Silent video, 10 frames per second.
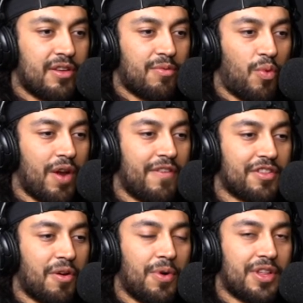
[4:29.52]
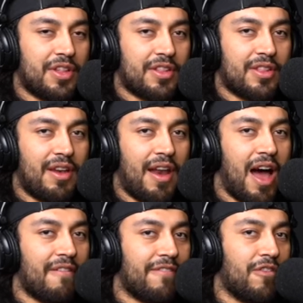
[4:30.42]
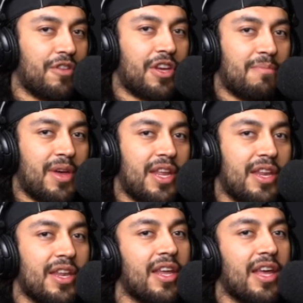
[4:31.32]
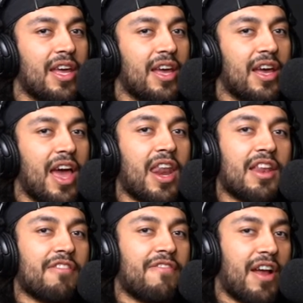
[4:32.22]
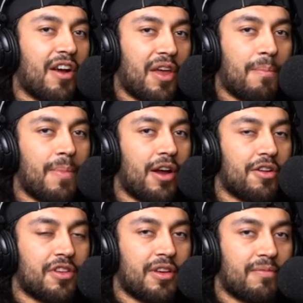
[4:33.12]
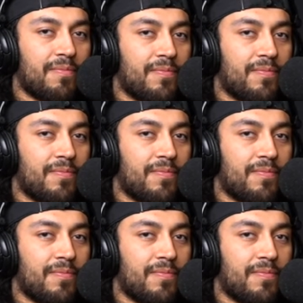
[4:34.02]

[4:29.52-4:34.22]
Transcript: one of us always is not fully committed. And it is very embarrassing.